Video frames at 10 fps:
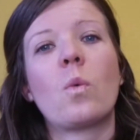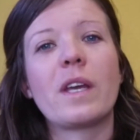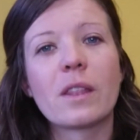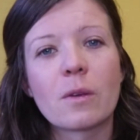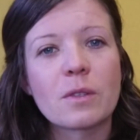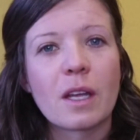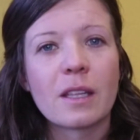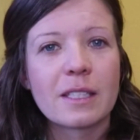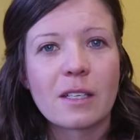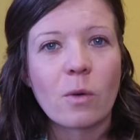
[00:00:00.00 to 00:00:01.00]
we get
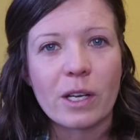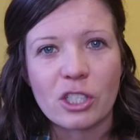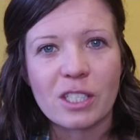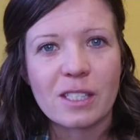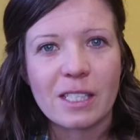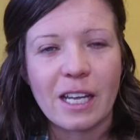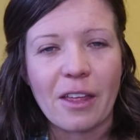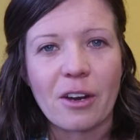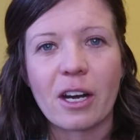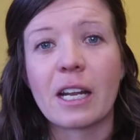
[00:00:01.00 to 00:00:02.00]
a list of questions
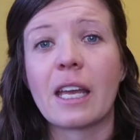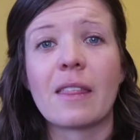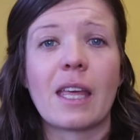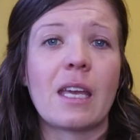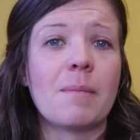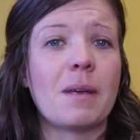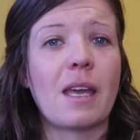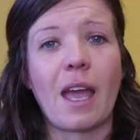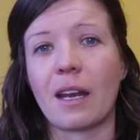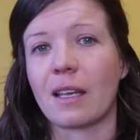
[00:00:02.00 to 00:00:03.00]
together, and again, they can
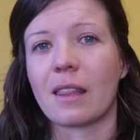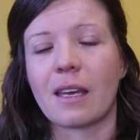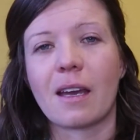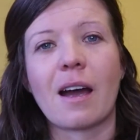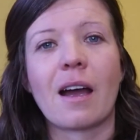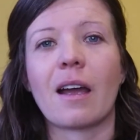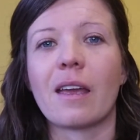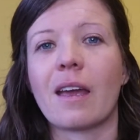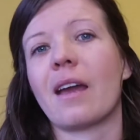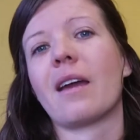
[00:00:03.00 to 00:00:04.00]
be anything.
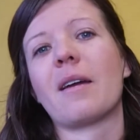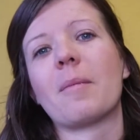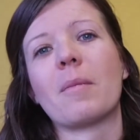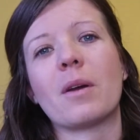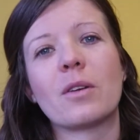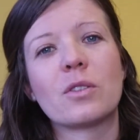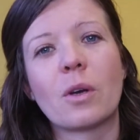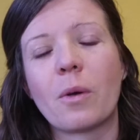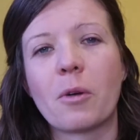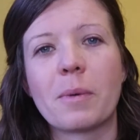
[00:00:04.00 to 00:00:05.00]
I am
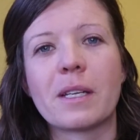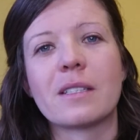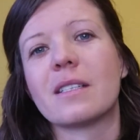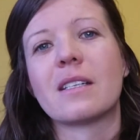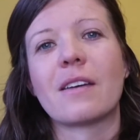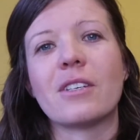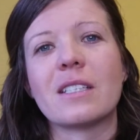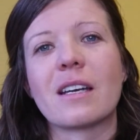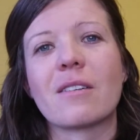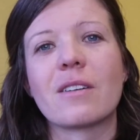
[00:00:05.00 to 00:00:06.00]
so open to
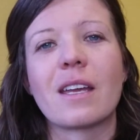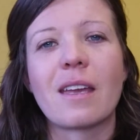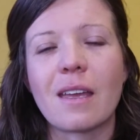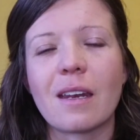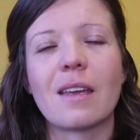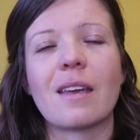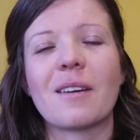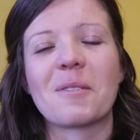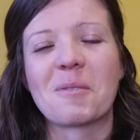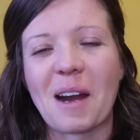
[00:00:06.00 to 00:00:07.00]
diving down
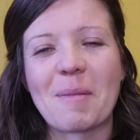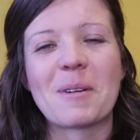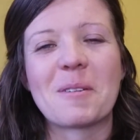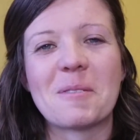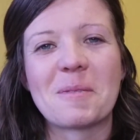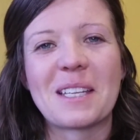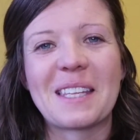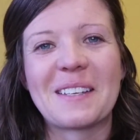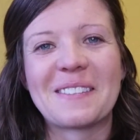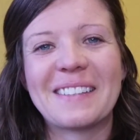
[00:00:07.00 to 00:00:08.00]
any rabbit hole
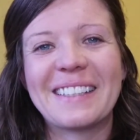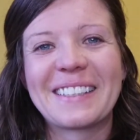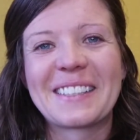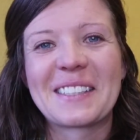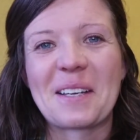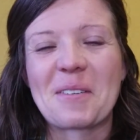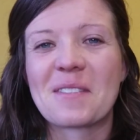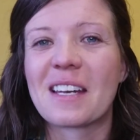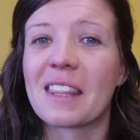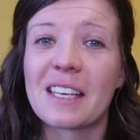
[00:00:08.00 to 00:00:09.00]
with you.
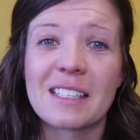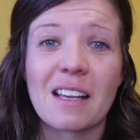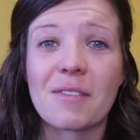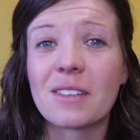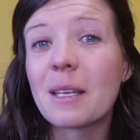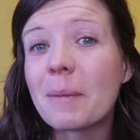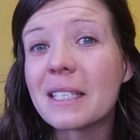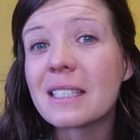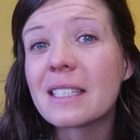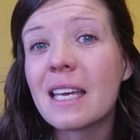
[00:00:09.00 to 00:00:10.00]
So nothing is off
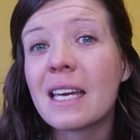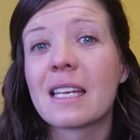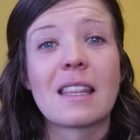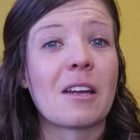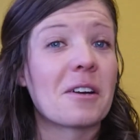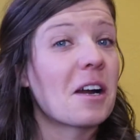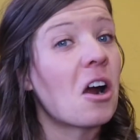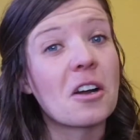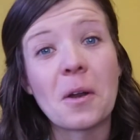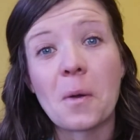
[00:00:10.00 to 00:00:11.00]
limits. There
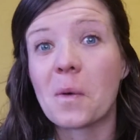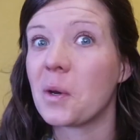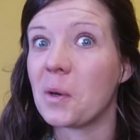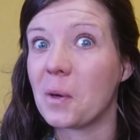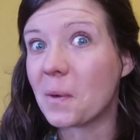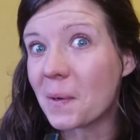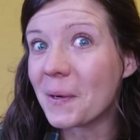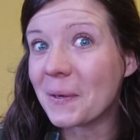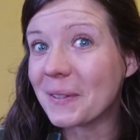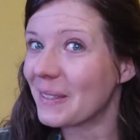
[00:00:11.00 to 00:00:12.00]
are no
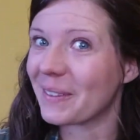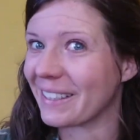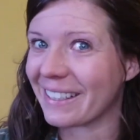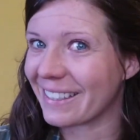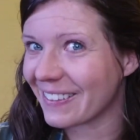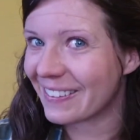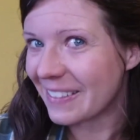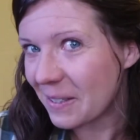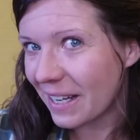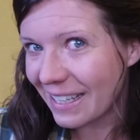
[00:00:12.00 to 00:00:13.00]
no-nos. We're not
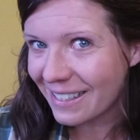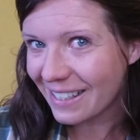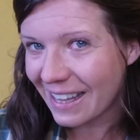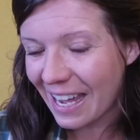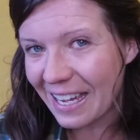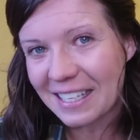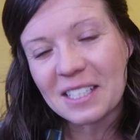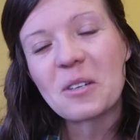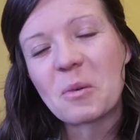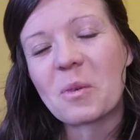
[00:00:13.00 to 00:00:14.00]
going to ask
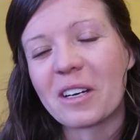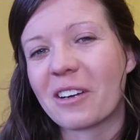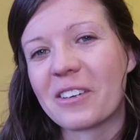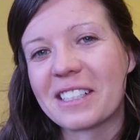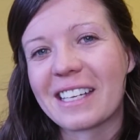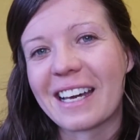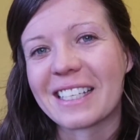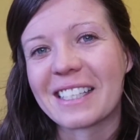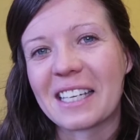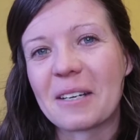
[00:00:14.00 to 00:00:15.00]
that. We're going to
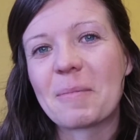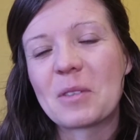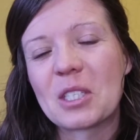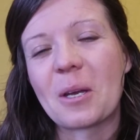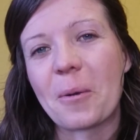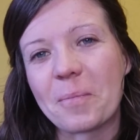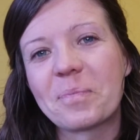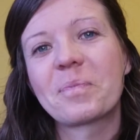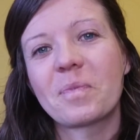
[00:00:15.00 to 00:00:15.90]
ask it. So